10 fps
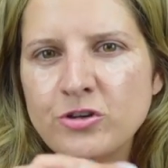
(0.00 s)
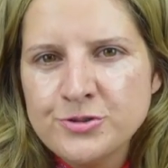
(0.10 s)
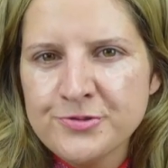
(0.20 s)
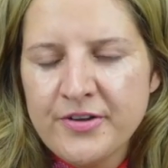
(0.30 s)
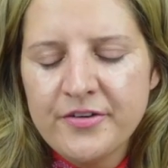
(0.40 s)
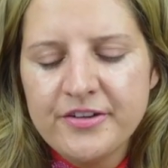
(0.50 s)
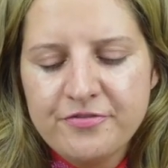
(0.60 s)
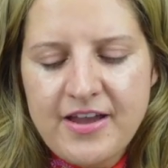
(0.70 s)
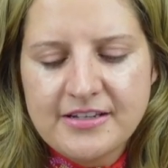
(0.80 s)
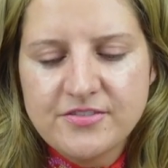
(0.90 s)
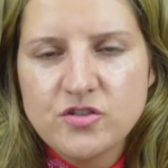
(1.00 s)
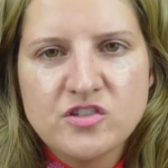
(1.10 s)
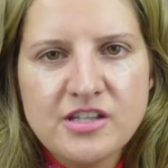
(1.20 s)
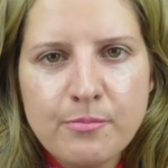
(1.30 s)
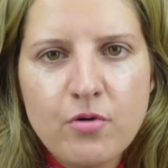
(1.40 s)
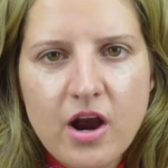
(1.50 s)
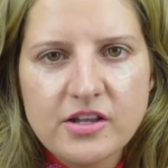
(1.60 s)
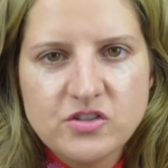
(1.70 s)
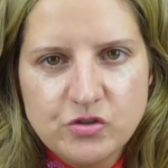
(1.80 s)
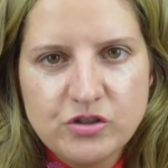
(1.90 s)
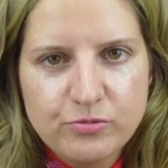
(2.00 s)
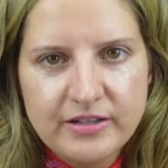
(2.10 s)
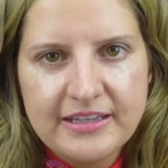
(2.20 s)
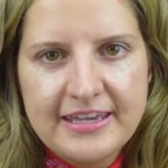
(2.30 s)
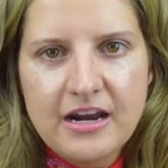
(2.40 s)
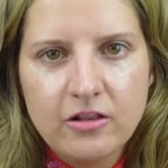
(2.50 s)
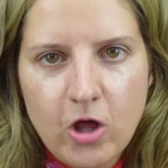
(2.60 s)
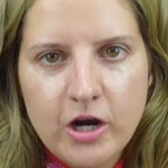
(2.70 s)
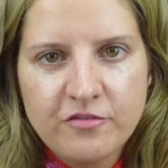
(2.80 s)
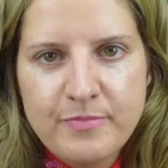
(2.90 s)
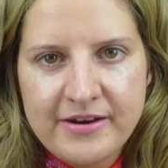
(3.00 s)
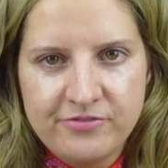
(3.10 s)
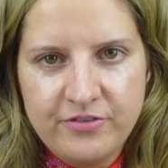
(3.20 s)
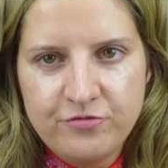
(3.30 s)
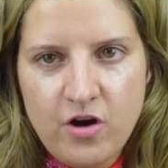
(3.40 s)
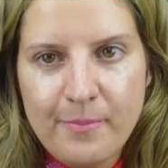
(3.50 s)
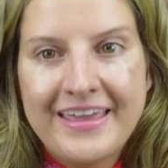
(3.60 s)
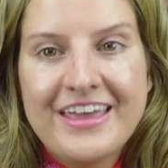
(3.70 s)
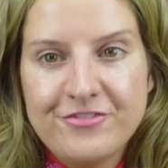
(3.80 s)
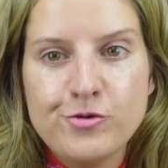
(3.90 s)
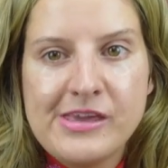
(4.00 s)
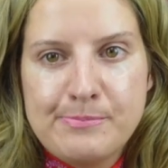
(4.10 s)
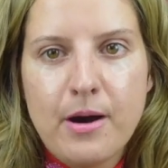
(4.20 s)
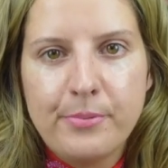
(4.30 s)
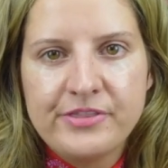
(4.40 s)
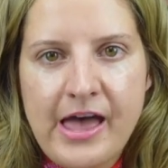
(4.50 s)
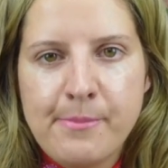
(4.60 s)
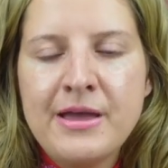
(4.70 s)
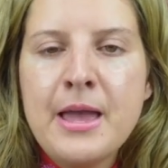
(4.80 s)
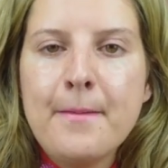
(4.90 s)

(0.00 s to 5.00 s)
Those are very effective. So some products you can really get a lot of benefit from if you keep up with them.